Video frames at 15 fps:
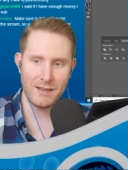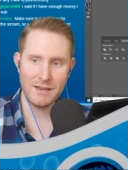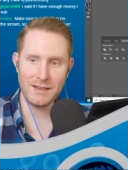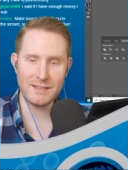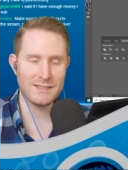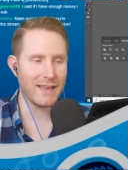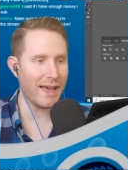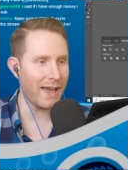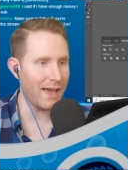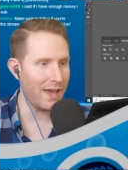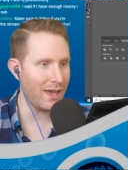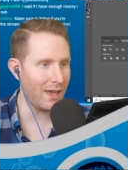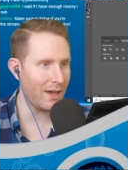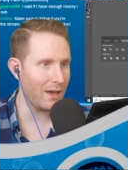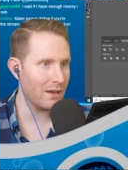He needs that
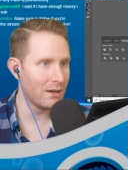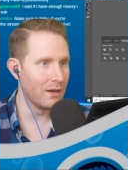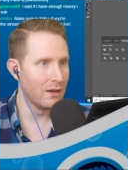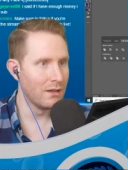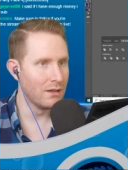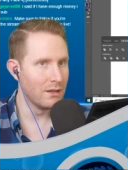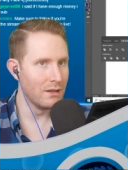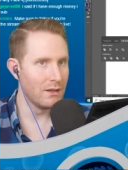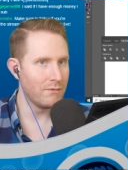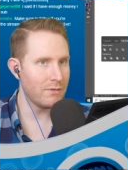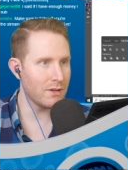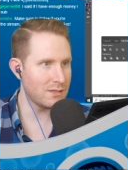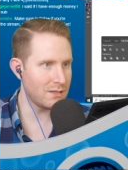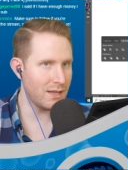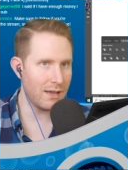hair. If he
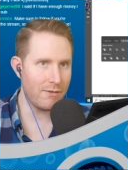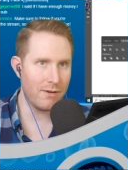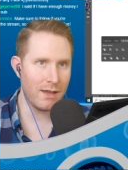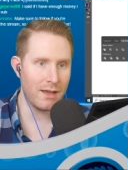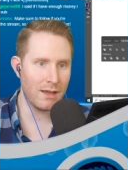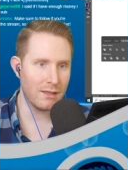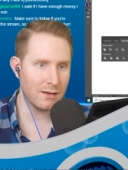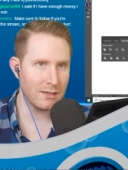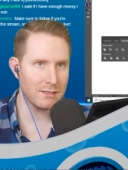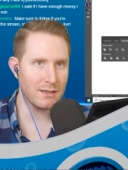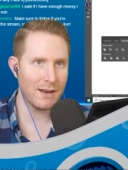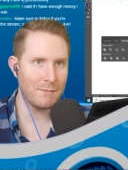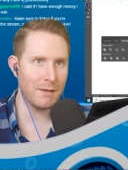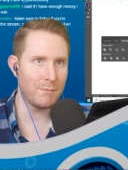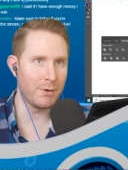doesn't have hair, then he's
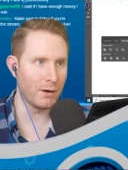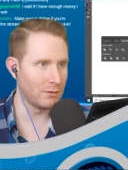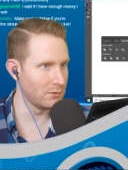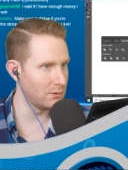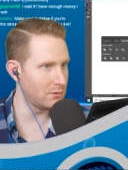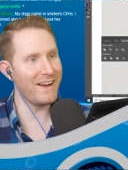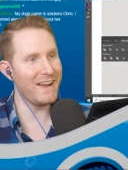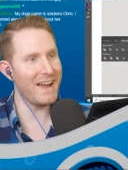gonna be bald.